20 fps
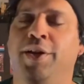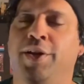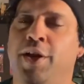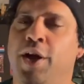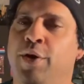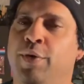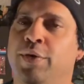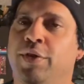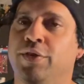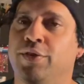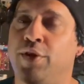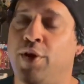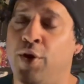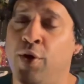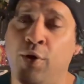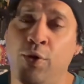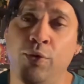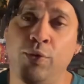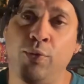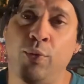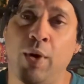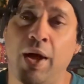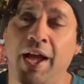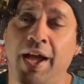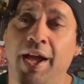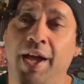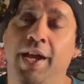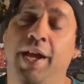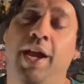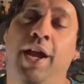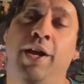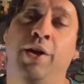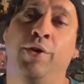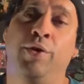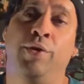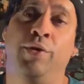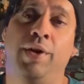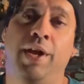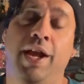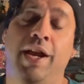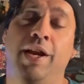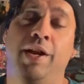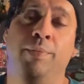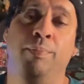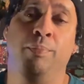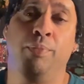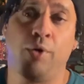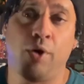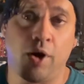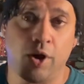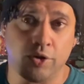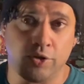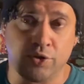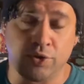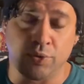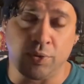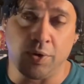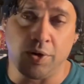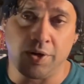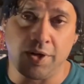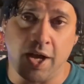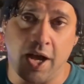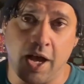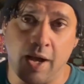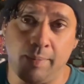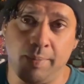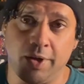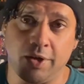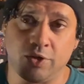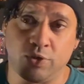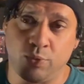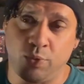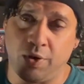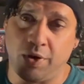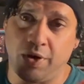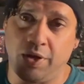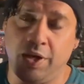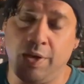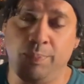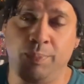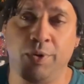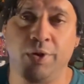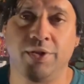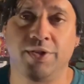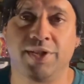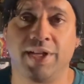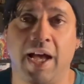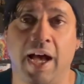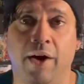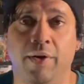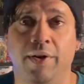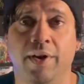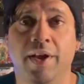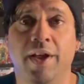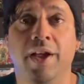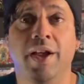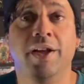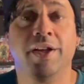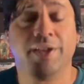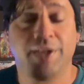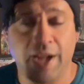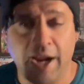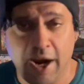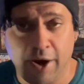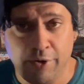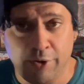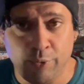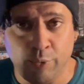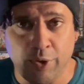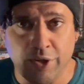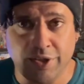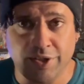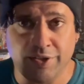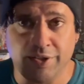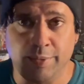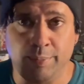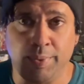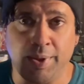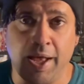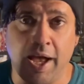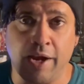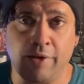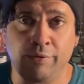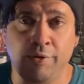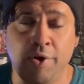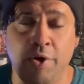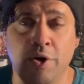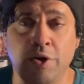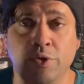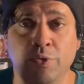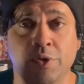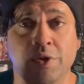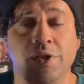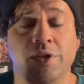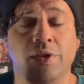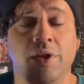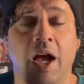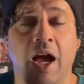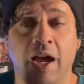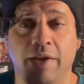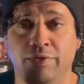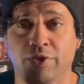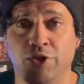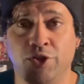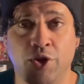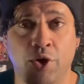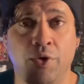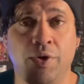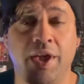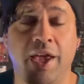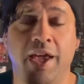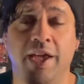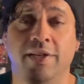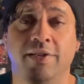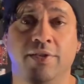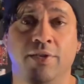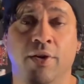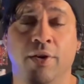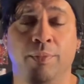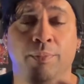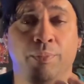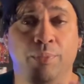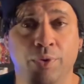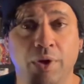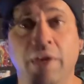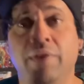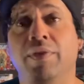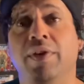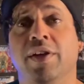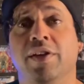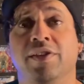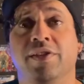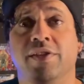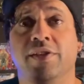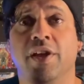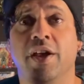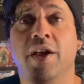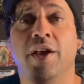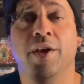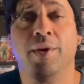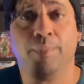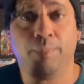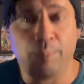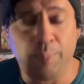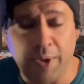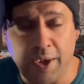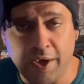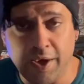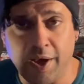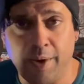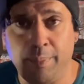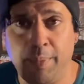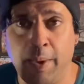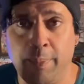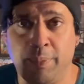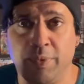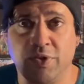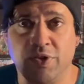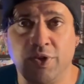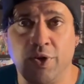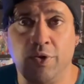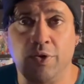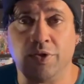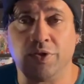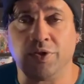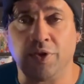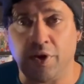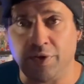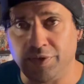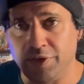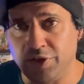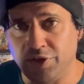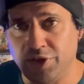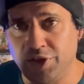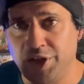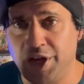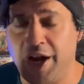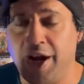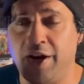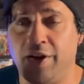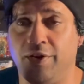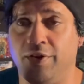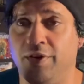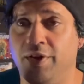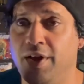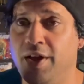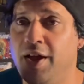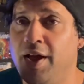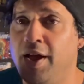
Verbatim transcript: to go his own way and created Broadsword Comics, where he puts out Tarot Witch of the Black Rose, which I've showcased on previous pickup episodes on this channel.